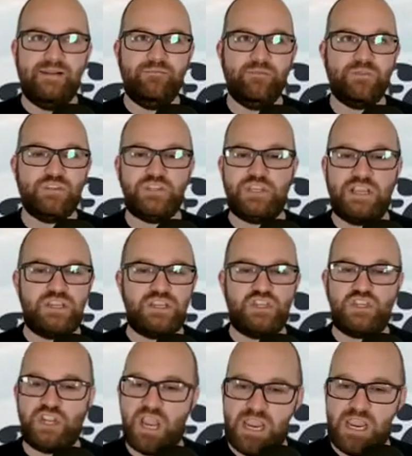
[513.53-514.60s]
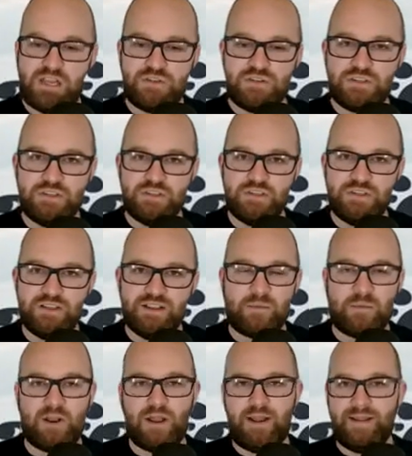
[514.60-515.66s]
You're just getting change. Come
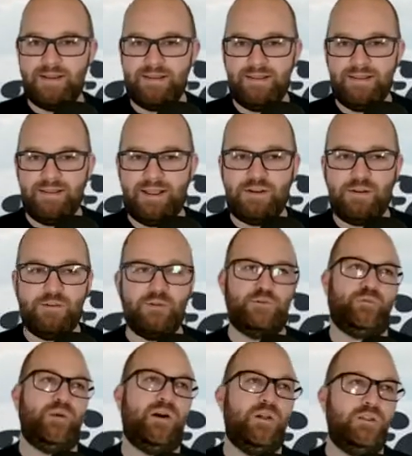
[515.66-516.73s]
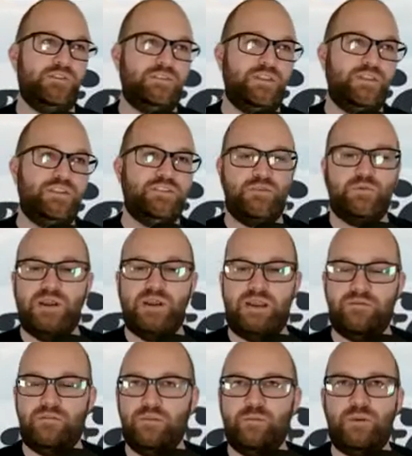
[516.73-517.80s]
on. I know there's policies or
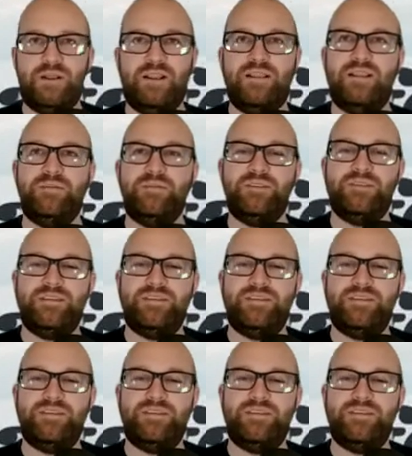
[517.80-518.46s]
whatever, but I mean,